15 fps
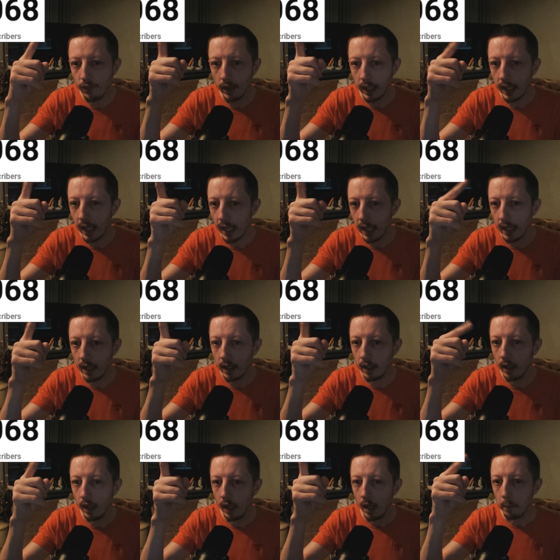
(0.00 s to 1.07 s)
thing
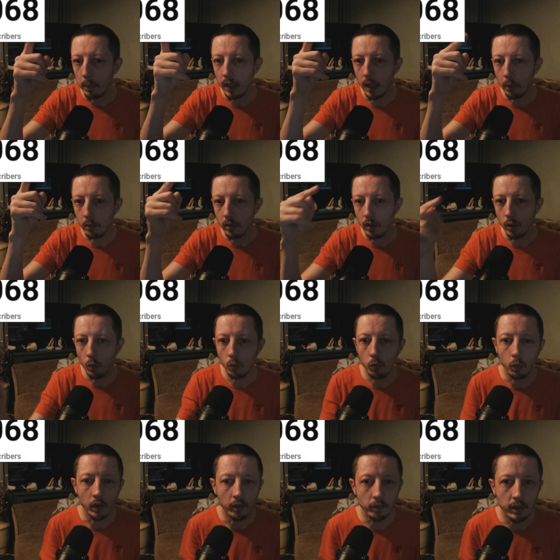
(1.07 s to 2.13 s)
here, being able to use
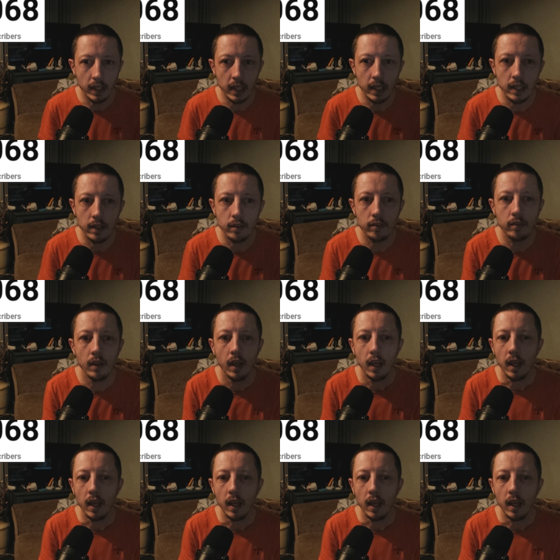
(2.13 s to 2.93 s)
one of these.